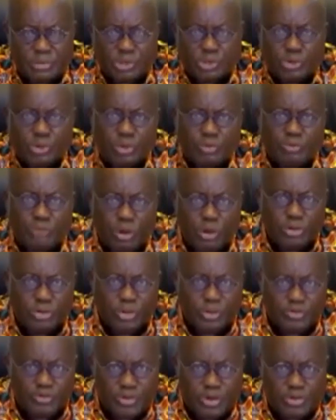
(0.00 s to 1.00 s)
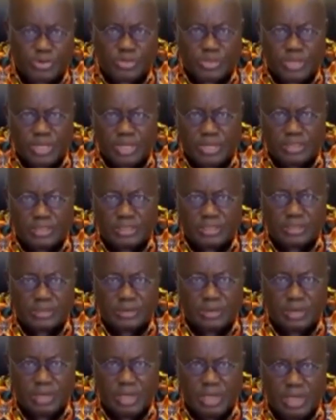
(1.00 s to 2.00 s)
to abort the process
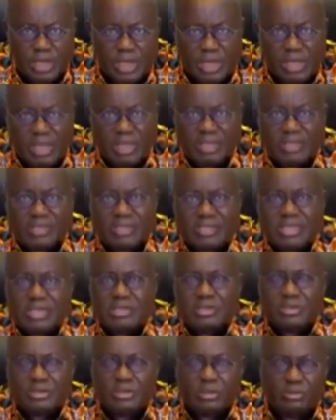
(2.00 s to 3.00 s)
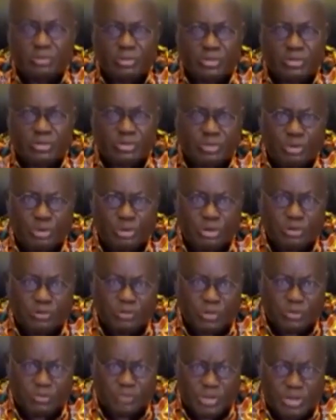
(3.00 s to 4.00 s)
and see to the withdrawal
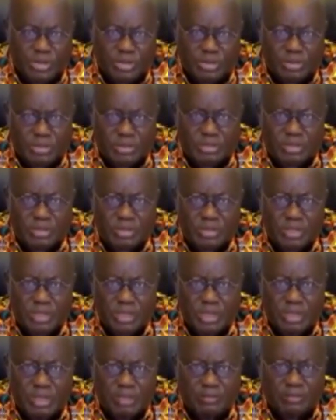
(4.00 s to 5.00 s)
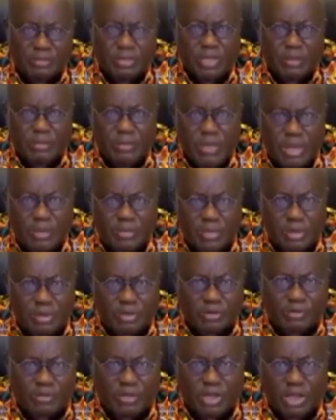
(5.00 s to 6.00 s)
of the bills for the
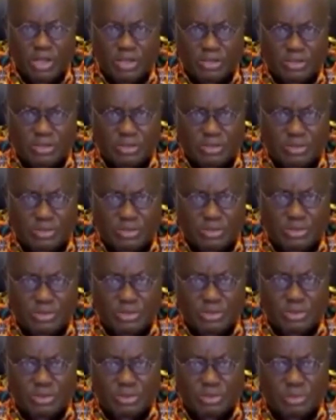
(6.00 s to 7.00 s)
amendment of the Constitution,